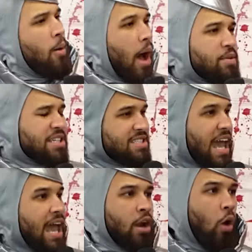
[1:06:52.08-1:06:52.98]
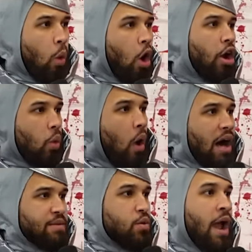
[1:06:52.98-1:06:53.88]
I'm just saying, a warrior
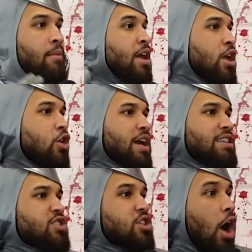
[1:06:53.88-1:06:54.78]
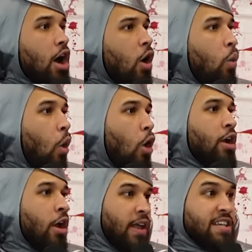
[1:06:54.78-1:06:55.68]
wasp, right? You get stung, a
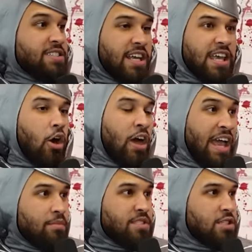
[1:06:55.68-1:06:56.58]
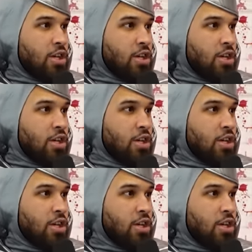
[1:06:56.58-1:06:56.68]
warrior, he's gonna yell hymns into